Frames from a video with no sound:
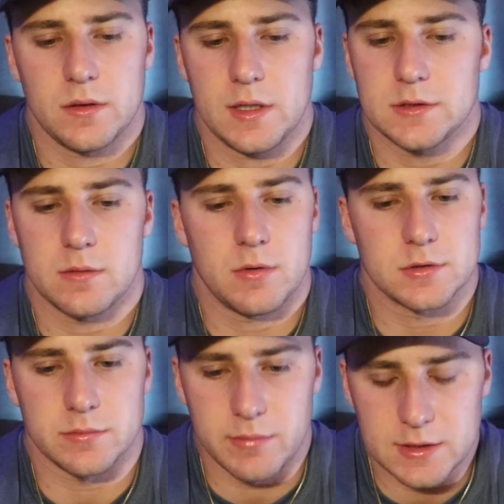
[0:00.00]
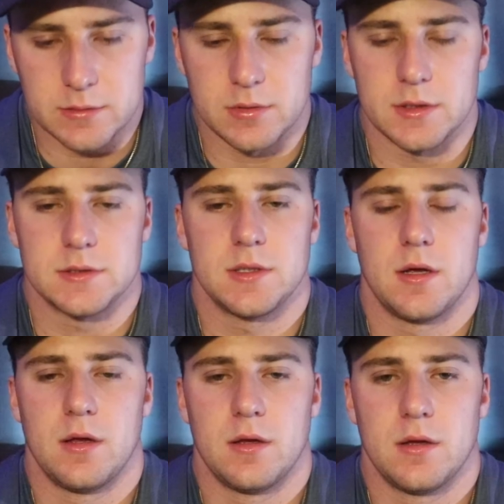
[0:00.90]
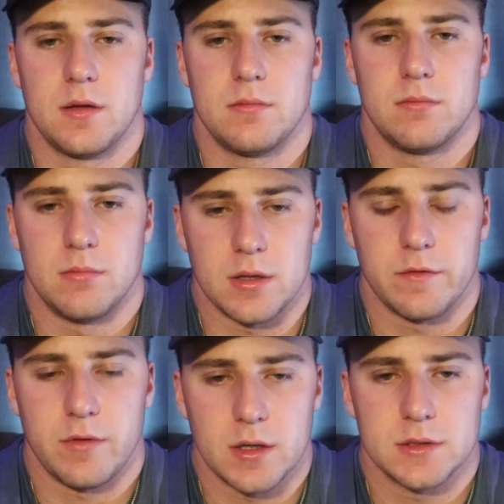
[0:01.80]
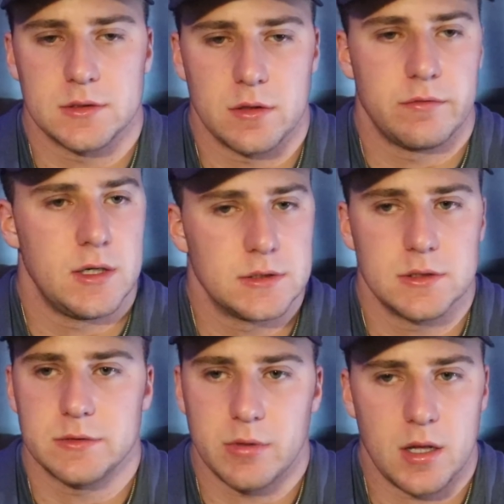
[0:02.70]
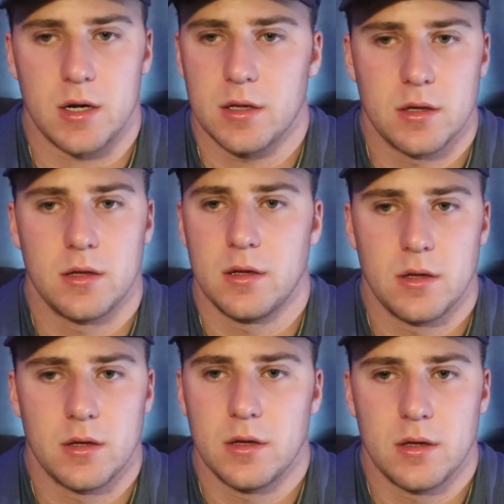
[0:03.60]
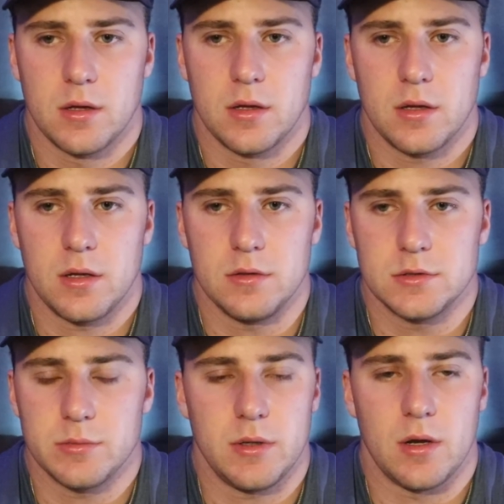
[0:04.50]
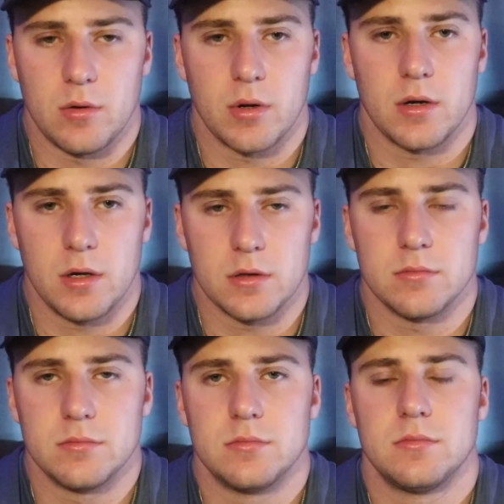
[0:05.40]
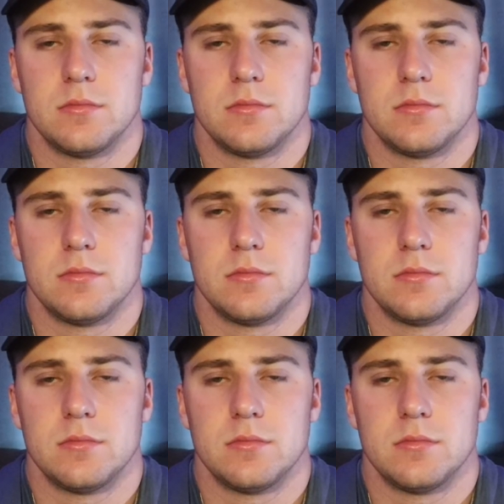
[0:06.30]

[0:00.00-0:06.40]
these are the most miserablest motherfuckers on the face of this planet. And you should be nowhere near them.